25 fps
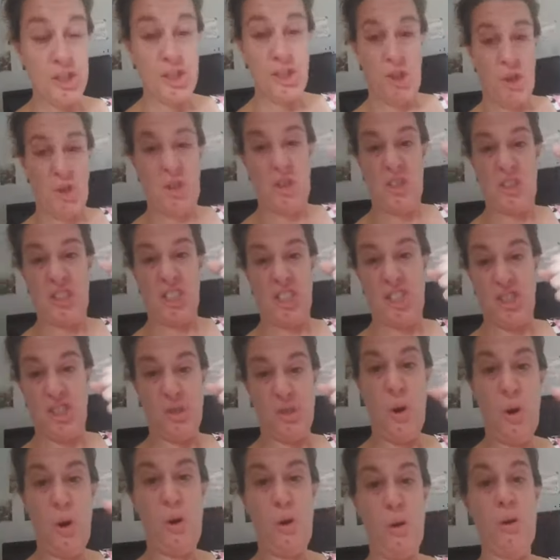
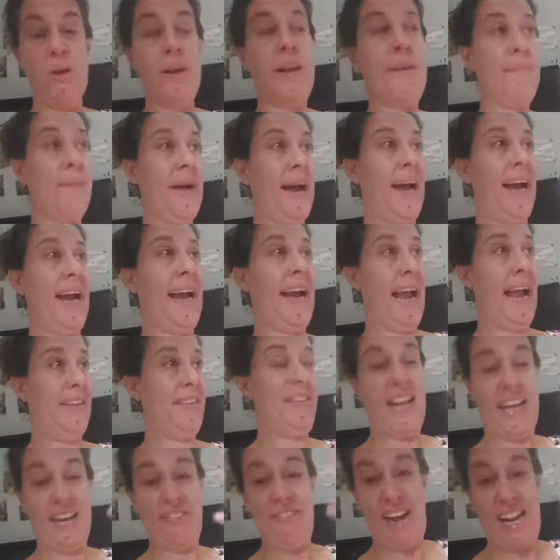control and my
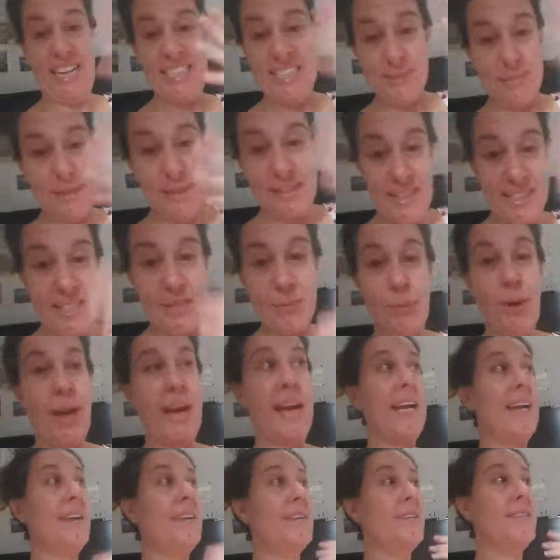life has to be this
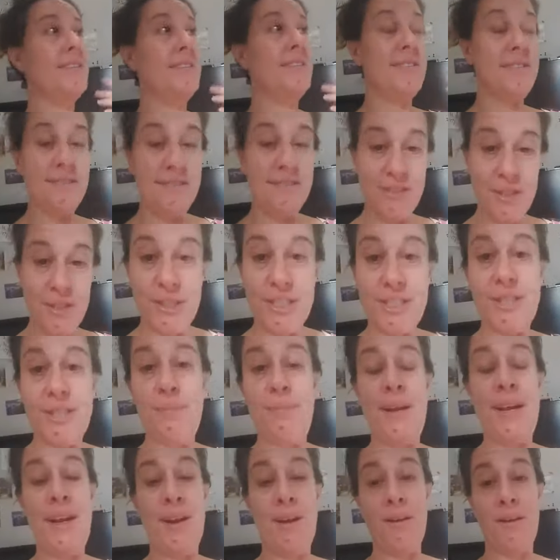way to
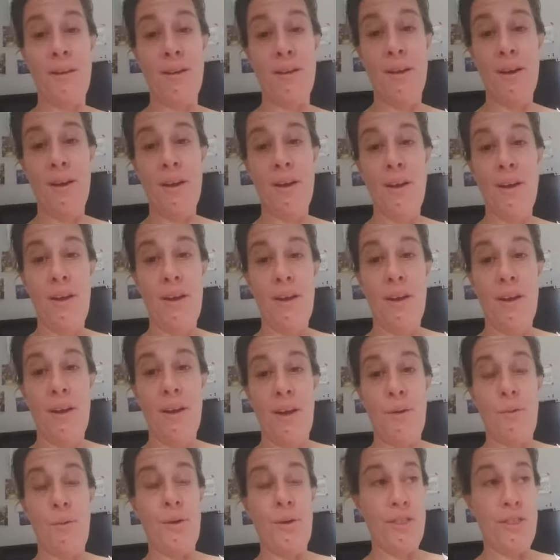disappear
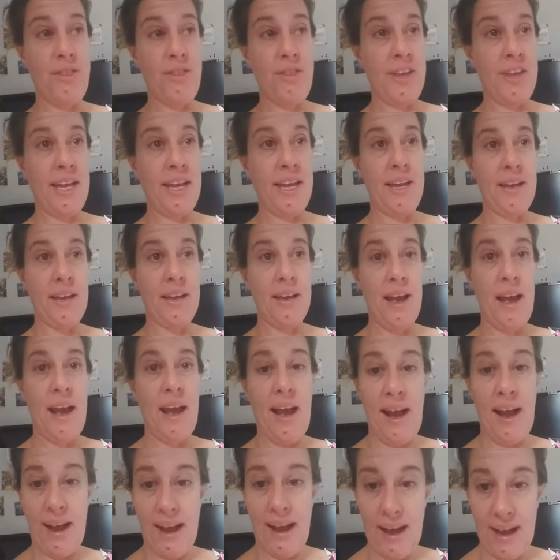with the
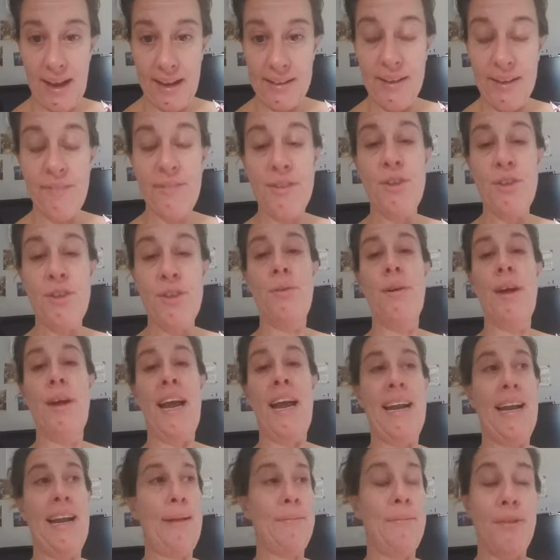I love you, and
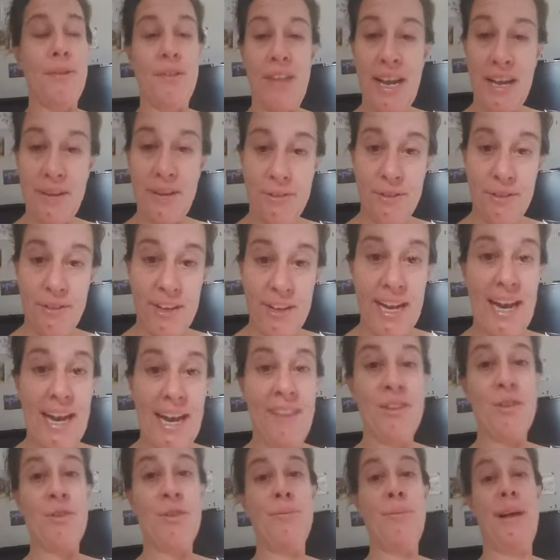I'm thankful that I have you
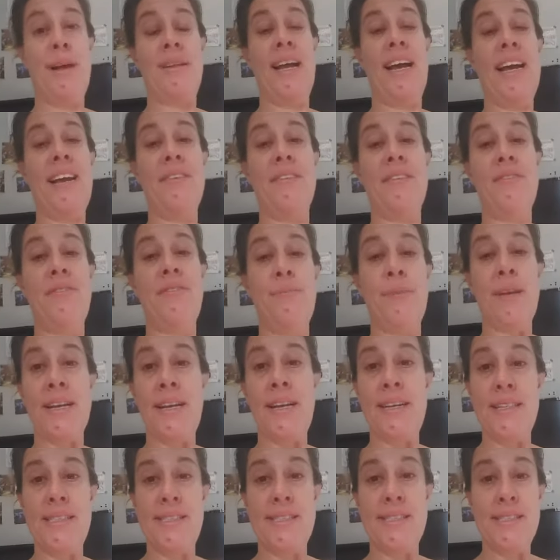in my life
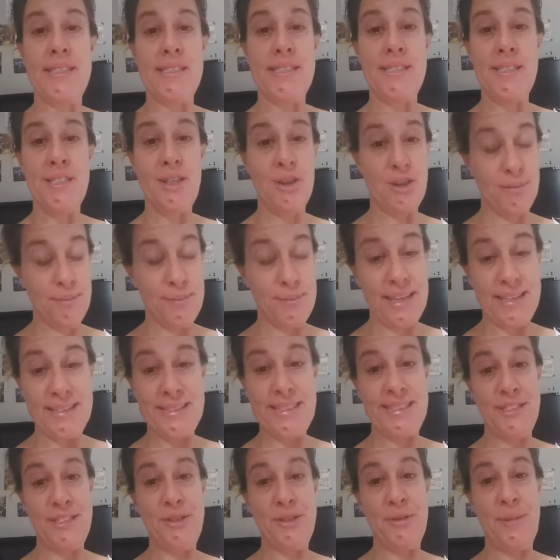because you're a blessing
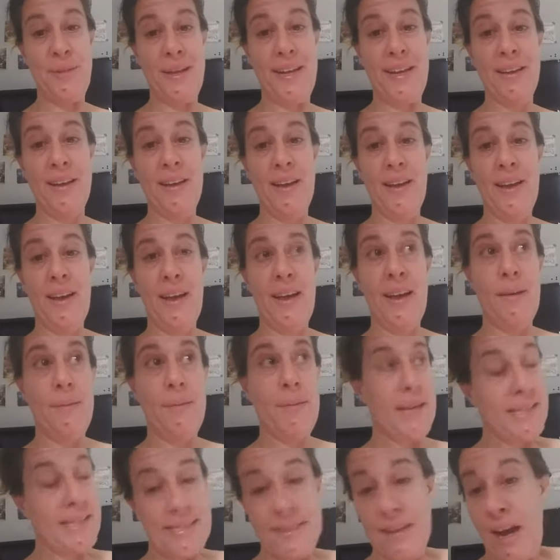to me,
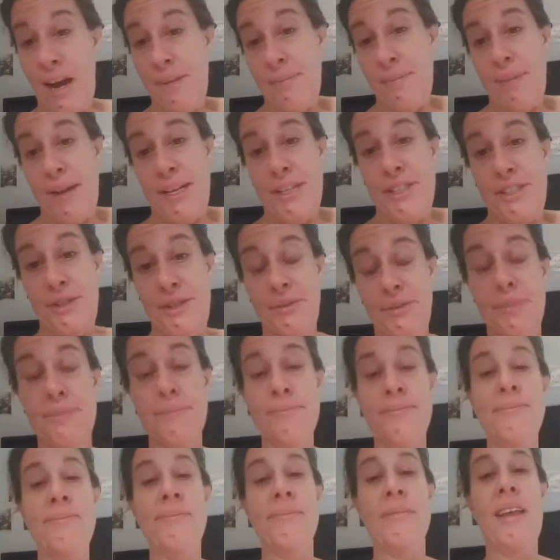because God made you.
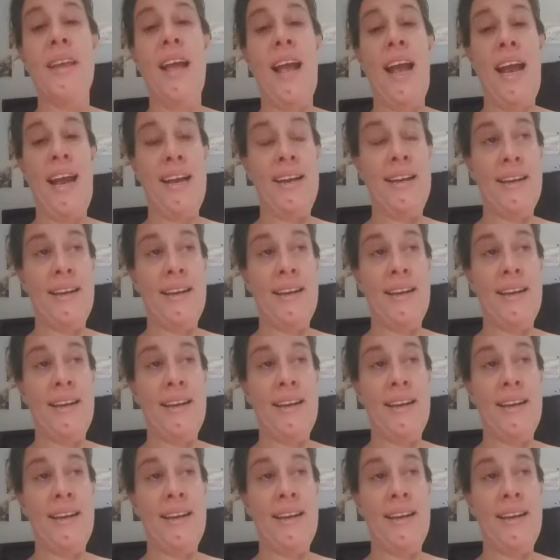And